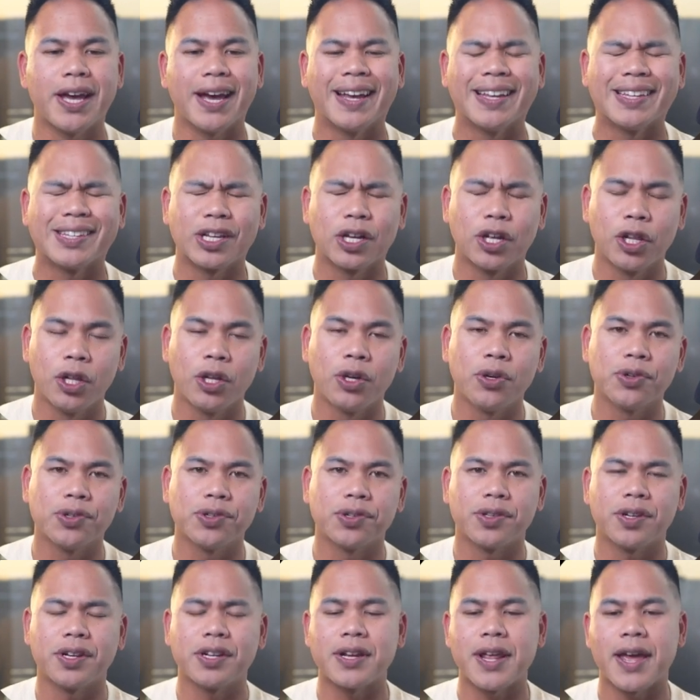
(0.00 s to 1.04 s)
as
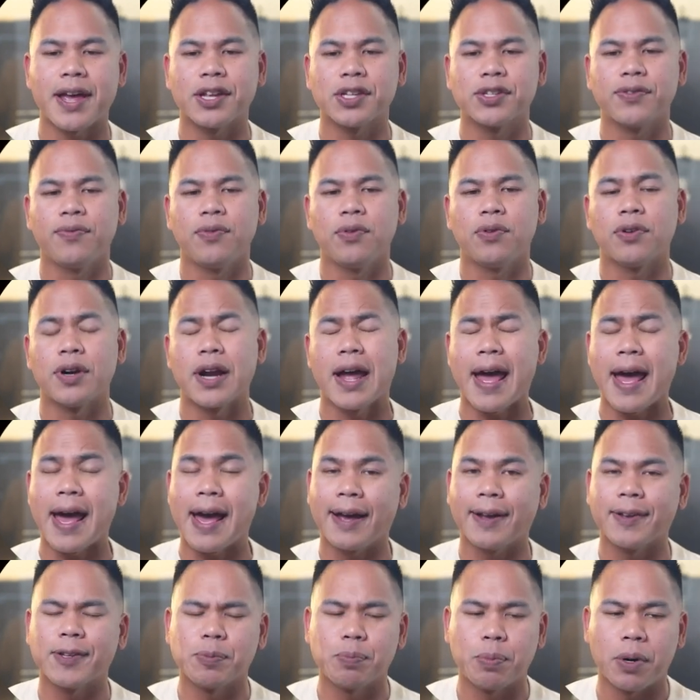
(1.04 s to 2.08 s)
close to the dance floor
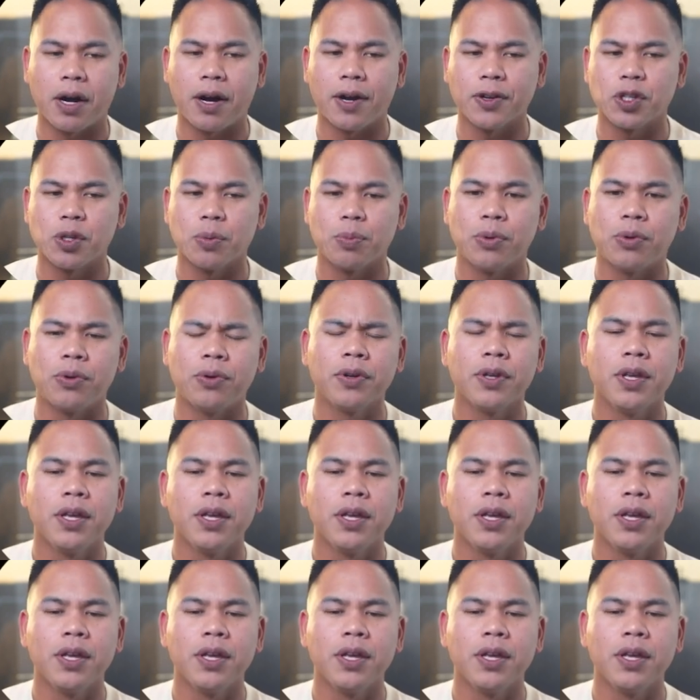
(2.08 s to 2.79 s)
as possible.